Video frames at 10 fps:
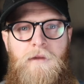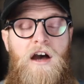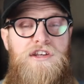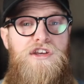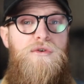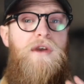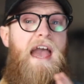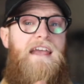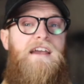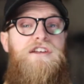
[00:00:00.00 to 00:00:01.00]
Are you
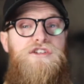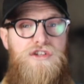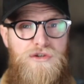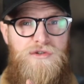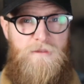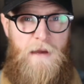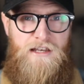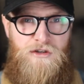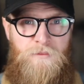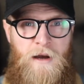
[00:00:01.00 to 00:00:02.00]
getting a new
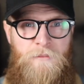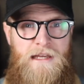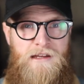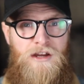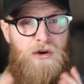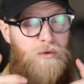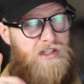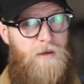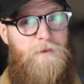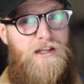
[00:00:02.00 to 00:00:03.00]
Spaniel puppy? Well,
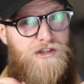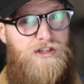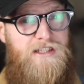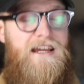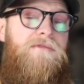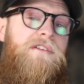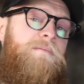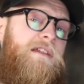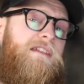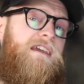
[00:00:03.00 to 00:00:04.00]
something you should definitely
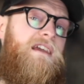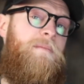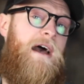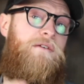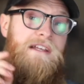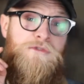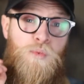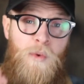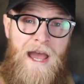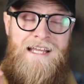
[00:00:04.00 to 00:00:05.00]
be thinking about is
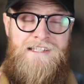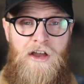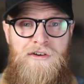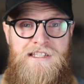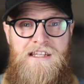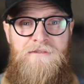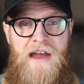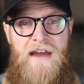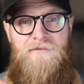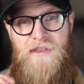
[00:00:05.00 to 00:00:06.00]
when it's going to the
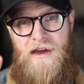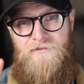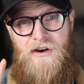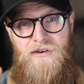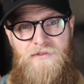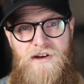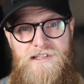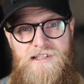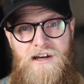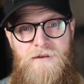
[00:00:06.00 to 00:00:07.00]
vet for that very
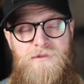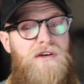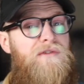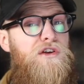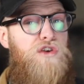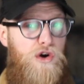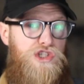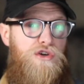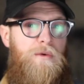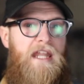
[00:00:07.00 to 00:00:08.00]
first time. So if you're not
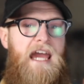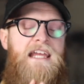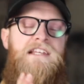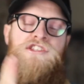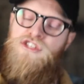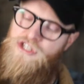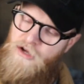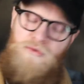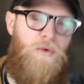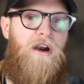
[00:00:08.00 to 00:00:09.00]
sure when that is,
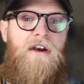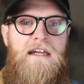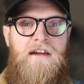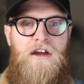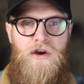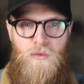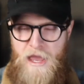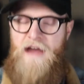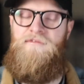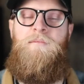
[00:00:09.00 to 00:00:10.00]
don't worry,
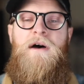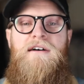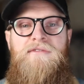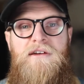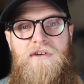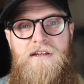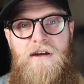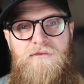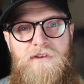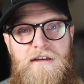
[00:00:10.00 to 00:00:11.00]
we have the perfect
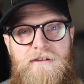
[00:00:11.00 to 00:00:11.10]
video for you.